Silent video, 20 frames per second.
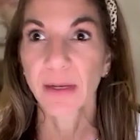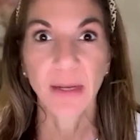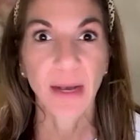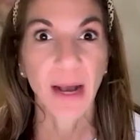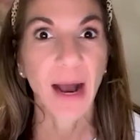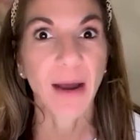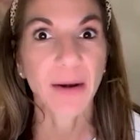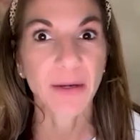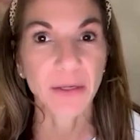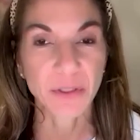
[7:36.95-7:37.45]

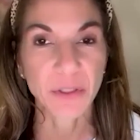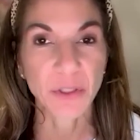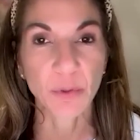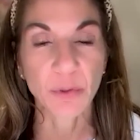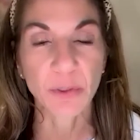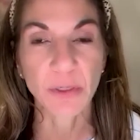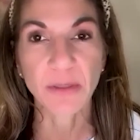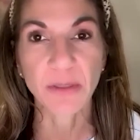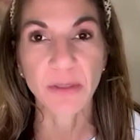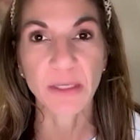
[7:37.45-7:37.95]
how to do
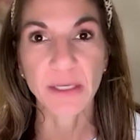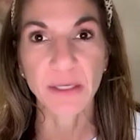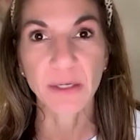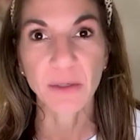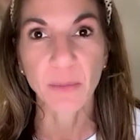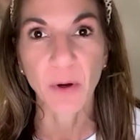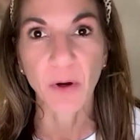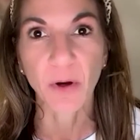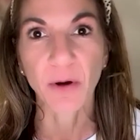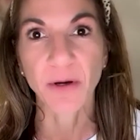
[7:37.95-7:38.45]
it in the
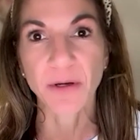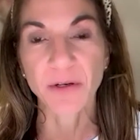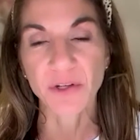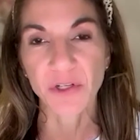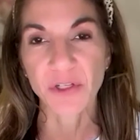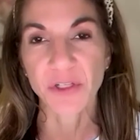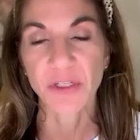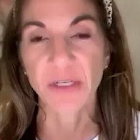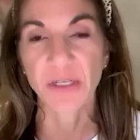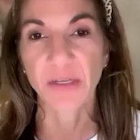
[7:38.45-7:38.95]
EMR, it's
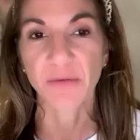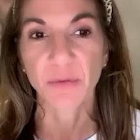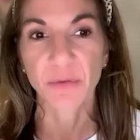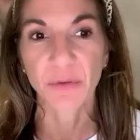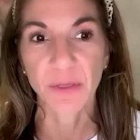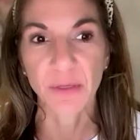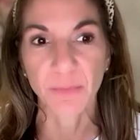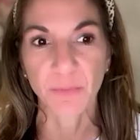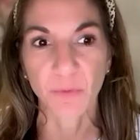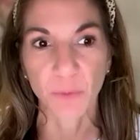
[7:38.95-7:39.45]
just to give you
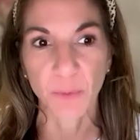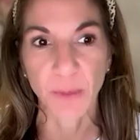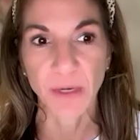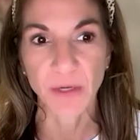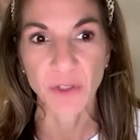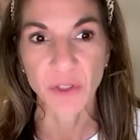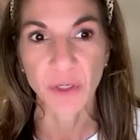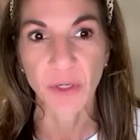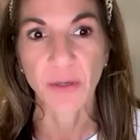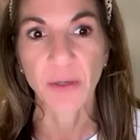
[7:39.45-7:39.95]
the
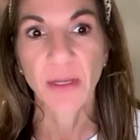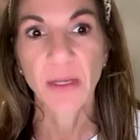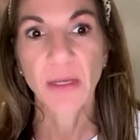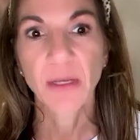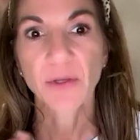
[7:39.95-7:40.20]
information.